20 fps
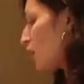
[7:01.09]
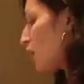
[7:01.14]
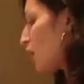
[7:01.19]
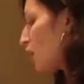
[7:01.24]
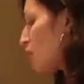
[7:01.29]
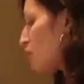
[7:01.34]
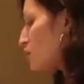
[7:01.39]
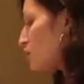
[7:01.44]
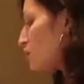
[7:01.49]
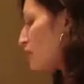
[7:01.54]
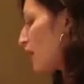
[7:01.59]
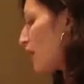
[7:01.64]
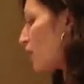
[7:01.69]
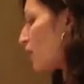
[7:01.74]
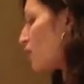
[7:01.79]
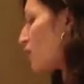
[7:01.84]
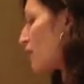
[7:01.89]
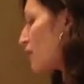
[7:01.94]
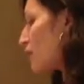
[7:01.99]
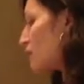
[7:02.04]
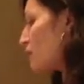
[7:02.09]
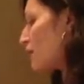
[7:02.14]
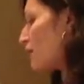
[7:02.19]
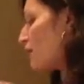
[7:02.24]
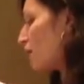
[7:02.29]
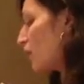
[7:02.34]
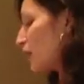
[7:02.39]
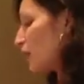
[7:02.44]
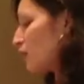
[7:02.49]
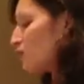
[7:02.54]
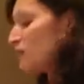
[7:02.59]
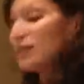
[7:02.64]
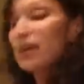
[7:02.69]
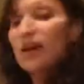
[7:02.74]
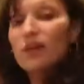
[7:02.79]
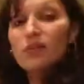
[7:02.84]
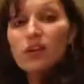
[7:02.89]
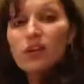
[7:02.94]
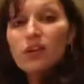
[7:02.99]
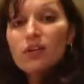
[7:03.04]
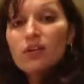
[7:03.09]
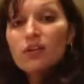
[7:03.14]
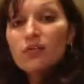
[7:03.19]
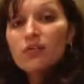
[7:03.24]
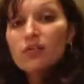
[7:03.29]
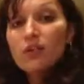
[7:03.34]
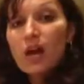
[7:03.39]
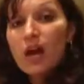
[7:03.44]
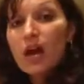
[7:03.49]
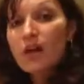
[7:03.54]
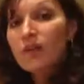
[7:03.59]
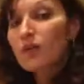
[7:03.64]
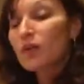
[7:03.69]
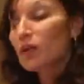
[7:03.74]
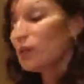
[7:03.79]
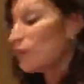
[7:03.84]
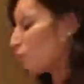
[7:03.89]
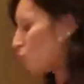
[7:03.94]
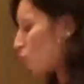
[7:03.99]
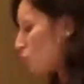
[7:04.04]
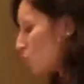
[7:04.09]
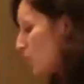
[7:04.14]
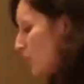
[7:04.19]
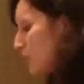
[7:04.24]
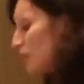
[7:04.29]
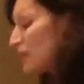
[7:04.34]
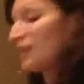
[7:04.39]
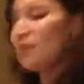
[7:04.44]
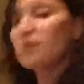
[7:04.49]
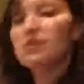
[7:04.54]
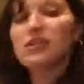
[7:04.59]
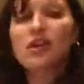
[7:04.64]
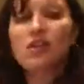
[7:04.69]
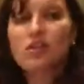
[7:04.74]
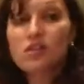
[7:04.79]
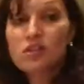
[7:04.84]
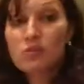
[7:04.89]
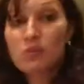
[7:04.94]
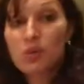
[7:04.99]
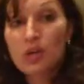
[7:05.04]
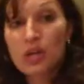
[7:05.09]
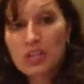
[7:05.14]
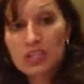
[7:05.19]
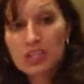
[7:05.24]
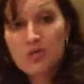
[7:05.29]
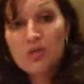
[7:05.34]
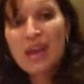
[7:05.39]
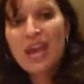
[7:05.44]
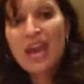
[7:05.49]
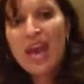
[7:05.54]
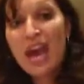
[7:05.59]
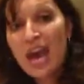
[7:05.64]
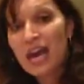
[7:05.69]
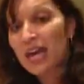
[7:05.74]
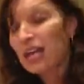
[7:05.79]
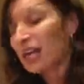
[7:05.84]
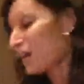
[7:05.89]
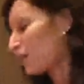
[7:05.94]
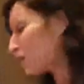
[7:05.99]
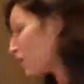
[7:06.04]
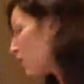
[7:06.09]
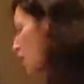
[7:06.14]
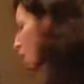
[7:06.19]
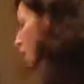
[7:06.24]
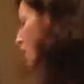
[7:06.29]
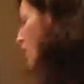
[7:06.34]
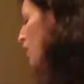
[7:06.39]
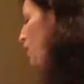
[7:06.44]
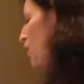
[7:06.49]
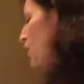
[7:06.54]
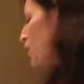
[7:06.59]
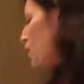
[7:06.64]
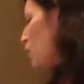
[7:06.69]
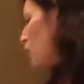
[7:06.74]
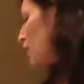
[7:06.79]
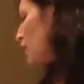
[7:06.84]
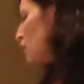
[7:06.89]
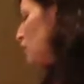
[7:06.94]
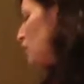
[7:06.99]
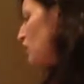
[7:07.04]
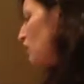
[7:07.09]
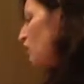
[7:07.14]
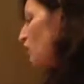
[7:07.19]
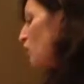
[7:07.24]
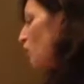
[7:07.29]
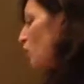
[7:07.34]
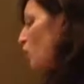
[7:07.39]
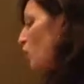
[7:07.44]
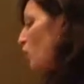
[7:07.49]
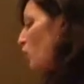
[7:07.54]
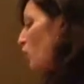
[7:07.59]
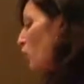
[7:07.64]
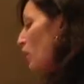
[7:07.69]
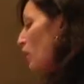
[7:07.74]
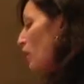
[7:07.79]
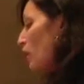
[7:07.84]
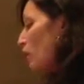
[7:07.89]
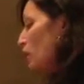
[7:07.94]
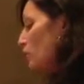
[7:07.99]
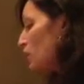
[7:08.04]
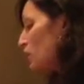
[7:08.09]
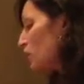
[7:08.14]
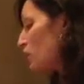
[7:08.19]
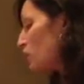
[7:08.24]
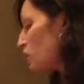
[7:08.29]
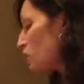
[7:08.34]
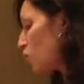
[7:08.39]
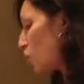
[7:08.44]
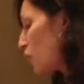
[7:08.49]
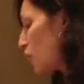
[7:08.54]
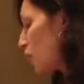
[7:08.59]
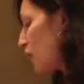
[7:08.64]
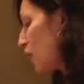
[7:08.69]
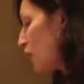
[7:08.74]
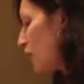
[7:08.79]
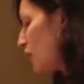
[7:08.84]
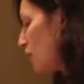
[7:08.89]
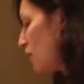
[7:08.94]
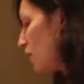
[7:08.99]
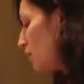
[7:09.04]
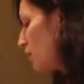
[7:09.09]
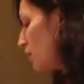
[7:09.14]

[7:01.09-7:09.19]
cross him out because I've got him down here. I've already written him down to put into my adding equation. 120.